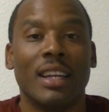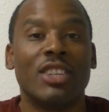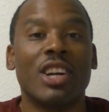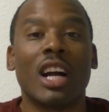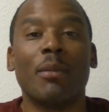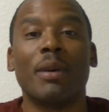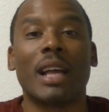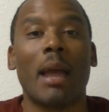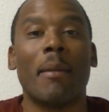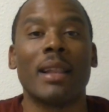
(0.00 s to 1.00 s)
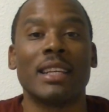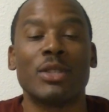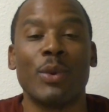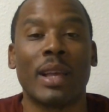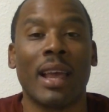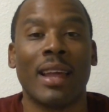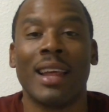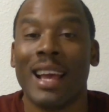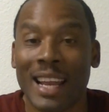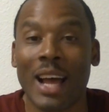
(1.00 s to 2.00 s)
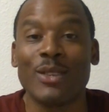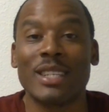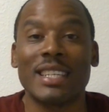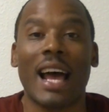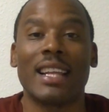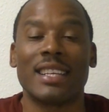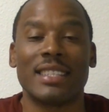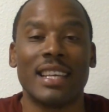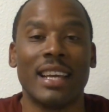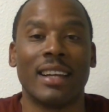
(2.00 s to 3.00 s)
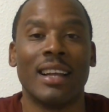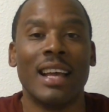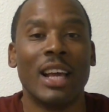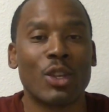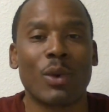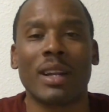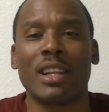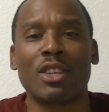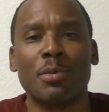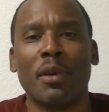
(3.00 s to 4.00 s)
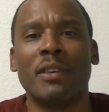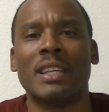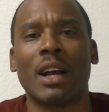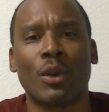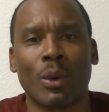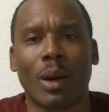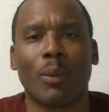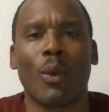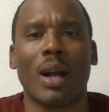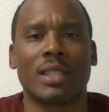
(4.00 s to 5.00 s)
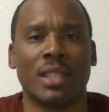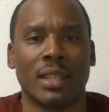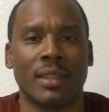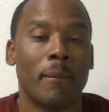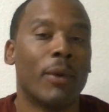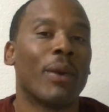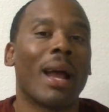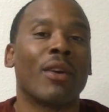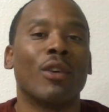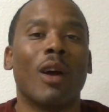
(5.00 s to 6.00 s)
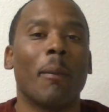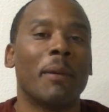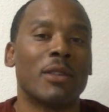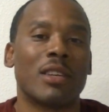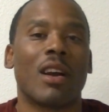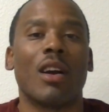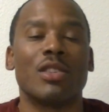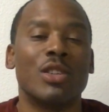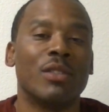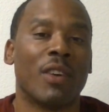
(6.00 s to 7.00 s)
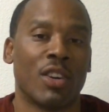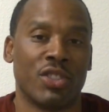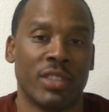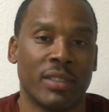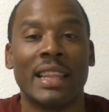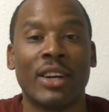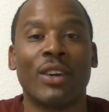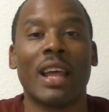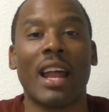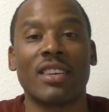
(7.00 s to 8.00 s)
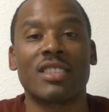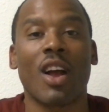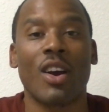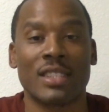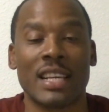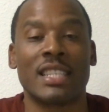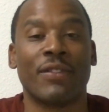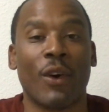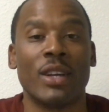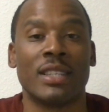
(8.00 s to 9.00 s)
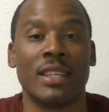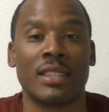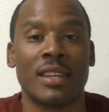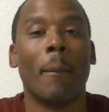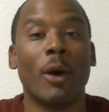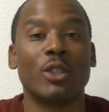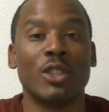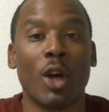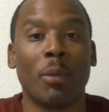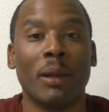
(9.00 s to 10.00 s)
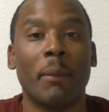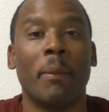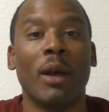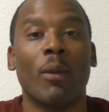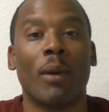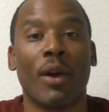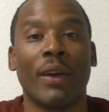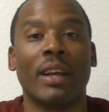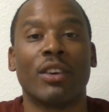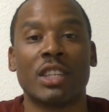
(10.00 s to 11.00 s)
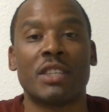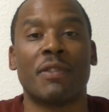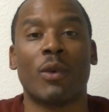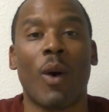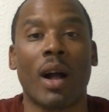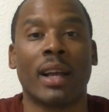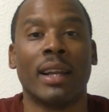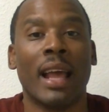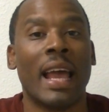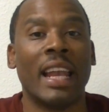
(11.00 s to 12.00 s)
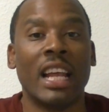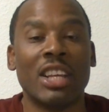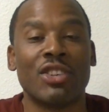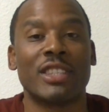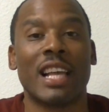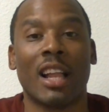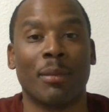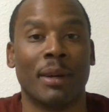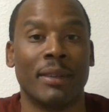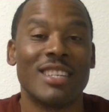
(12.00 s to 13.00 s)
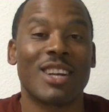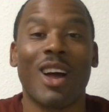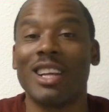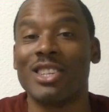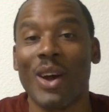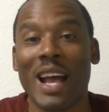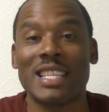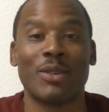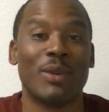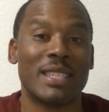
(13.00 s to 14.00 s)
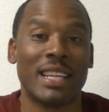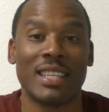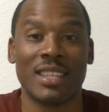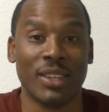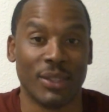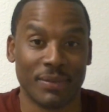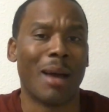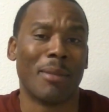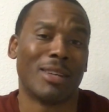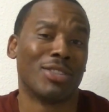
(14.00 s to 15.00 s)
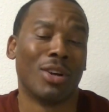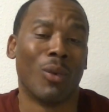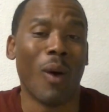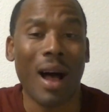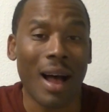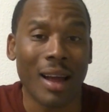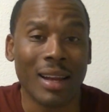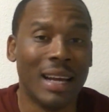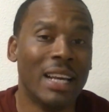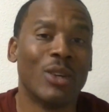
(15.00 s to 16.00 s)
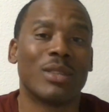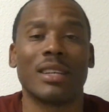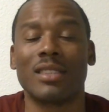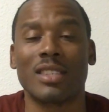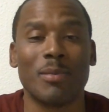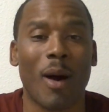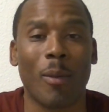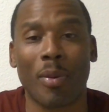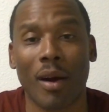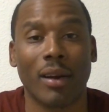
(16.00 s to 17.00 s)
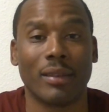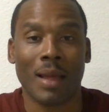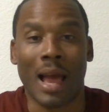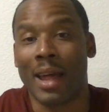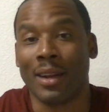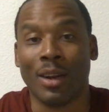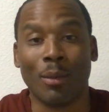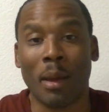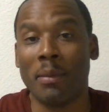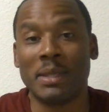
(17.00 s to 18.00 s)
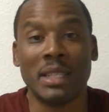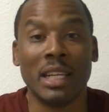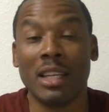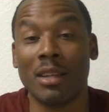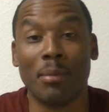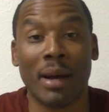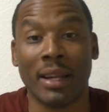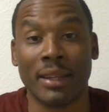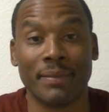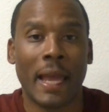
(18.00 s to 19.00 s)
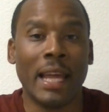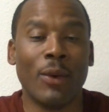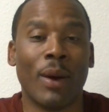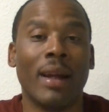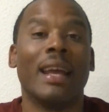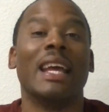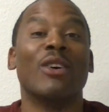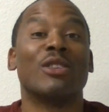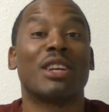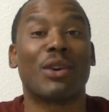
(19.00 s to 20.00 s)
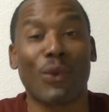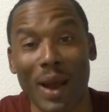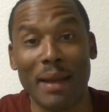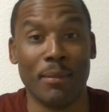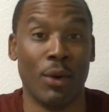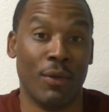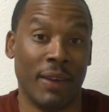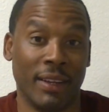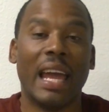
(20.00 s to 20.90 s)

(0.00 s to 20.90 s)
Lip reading: The Jungle Book came out this weekend, and I was excited to see it. It was one of those movies I grew up watching. But when I grew up, it was the cartoon version. There are a lot of stars as the voices, most notably Bill Murray, Christopher Walken, and Idris Elba. Scarlett Johansson was in it too. I'm not sure why. It was such a small part. I don't know, maybe she needed the money. Anyway, it was a great movie.